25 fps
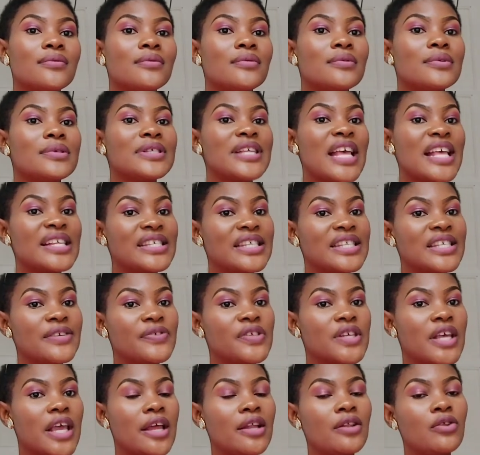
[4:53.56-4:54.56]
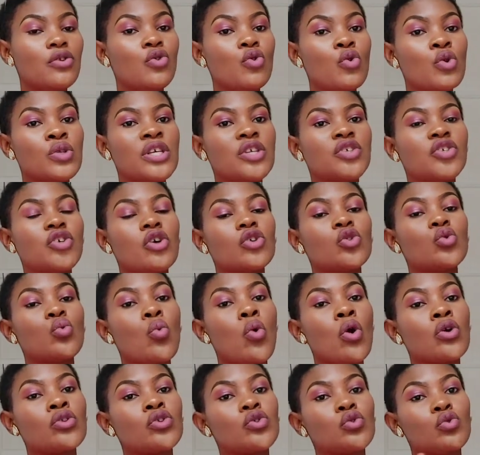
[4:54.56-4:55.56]
sensitive skin, use it just
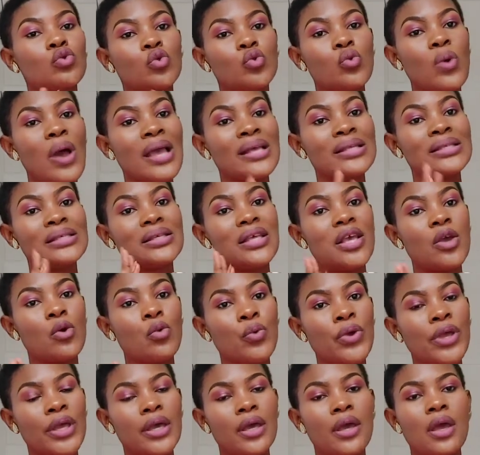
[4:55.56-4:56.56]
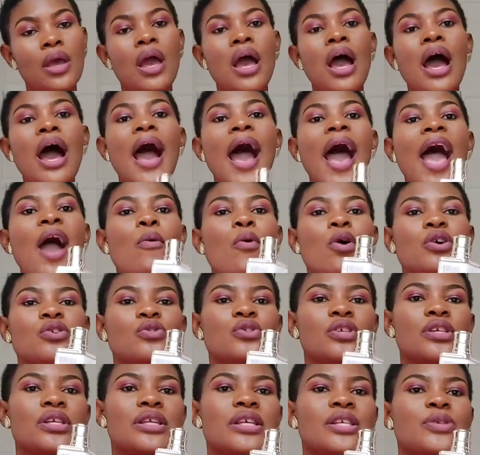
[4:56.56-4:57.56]
once to twice a week. I was
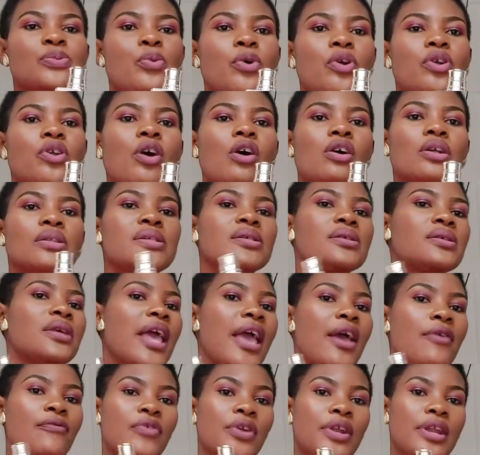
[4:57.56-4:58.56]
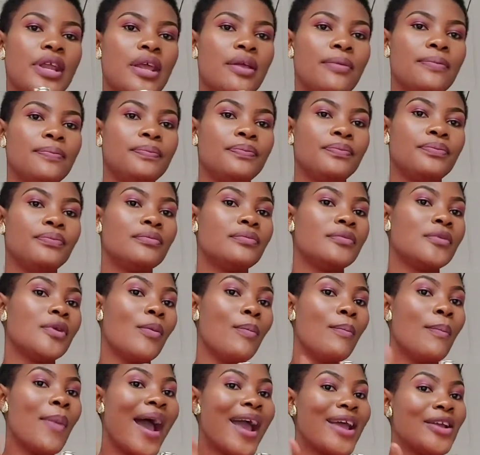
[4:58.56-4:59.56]
using this product every day.
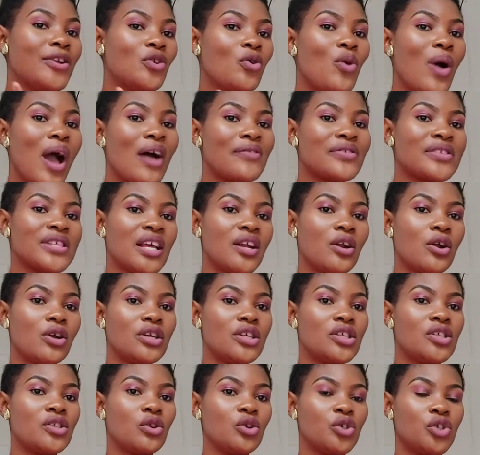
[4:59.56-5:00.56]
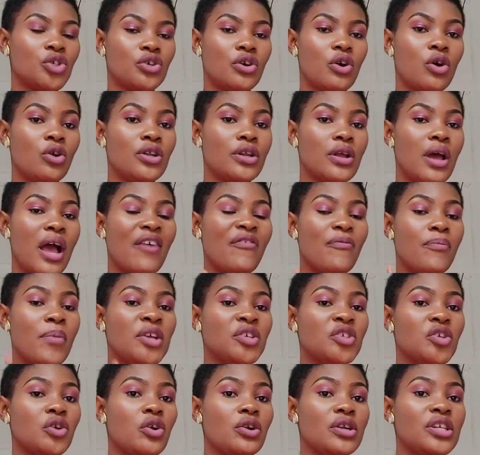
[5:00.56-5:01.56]
Mind you, I've said on this lotion, on, I've
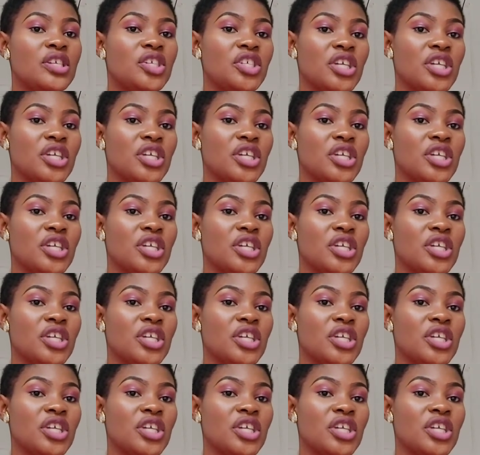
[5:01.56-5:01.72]
mentioned on this